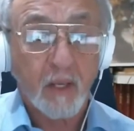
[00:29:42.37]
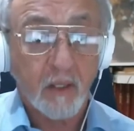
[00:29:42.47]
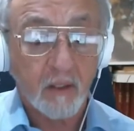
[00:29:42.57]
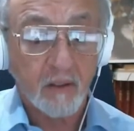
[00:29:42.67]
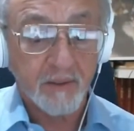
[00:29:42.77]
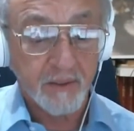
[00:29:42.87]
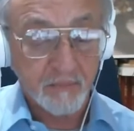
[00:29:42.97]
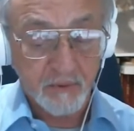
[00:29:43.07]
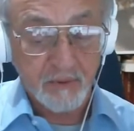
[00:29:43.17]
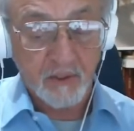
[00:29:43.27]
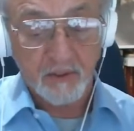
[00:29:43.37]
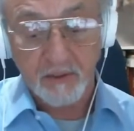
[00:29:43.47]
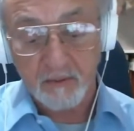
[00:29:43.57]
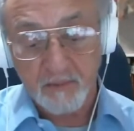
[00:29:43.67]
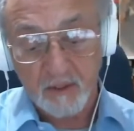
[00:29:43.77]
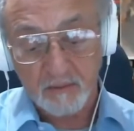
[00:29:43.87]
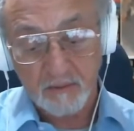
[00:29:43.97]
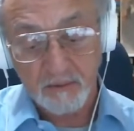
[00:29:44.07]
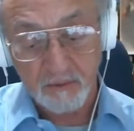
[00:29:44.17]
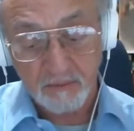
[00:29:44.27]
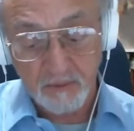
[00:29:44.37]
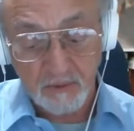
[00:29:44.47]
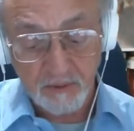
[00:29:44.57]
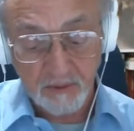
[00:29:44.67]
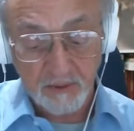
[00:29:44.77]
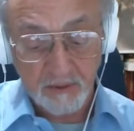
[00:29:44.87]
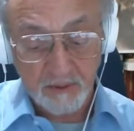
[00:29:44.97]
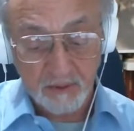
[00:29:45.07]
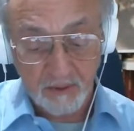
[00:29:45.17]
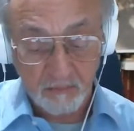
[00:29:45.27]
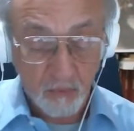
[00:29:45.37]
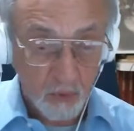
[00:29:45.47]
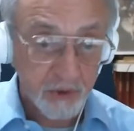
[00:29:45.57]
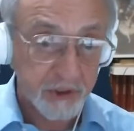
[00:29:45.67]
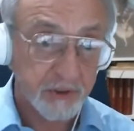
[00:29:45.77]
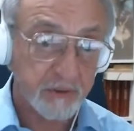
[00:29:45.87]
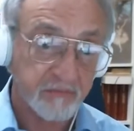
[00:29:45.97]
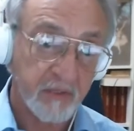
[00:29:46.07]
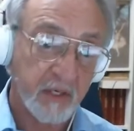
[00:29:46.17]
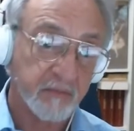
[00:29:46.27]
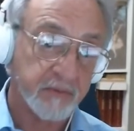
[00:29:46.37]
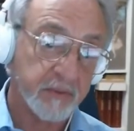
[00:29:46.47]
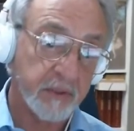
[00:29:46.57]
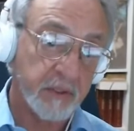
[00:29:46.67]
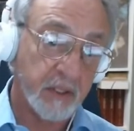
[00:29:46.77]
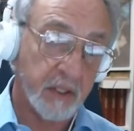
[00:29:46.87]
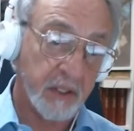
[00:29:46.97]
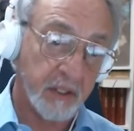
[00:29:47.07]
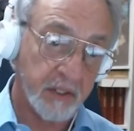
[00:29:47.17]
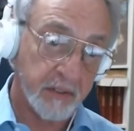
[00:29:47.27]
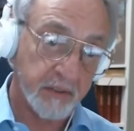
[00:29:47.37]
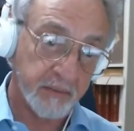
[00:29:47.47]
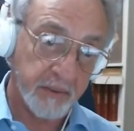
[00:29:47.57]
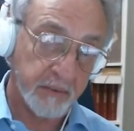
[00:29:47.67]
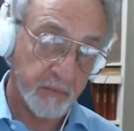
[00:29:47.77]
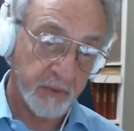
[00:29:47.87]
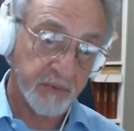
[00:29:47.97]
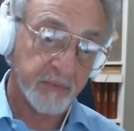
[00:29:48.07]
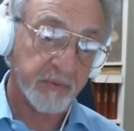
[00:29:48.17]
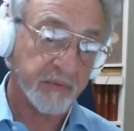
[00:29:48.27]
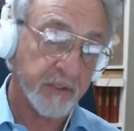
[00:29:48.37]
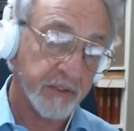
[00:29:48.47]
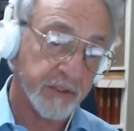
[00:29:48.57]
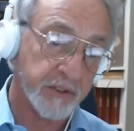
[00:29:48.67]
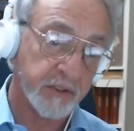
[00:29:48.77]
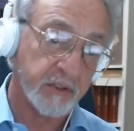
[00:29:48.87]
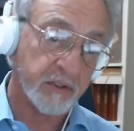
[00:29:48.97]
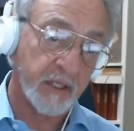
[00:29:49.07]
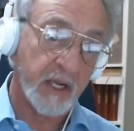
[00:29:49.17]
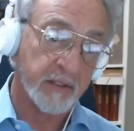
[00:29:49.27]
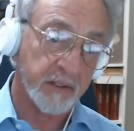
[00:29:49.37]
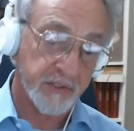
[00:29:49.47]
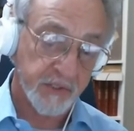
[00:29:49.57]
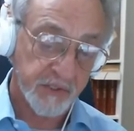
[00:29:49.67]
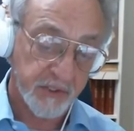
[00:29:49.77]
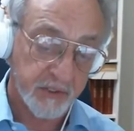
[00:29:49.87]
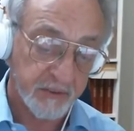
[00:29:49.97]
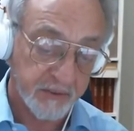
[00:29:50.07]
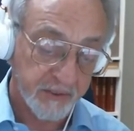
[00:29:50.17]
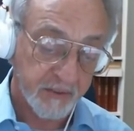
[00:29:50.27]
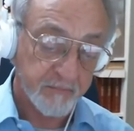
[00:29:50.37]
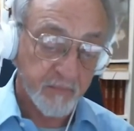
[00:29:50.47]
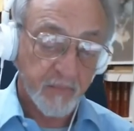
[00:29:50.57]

Uh, here we're talking about you know the emotion involved uh, with revenge and not necessarily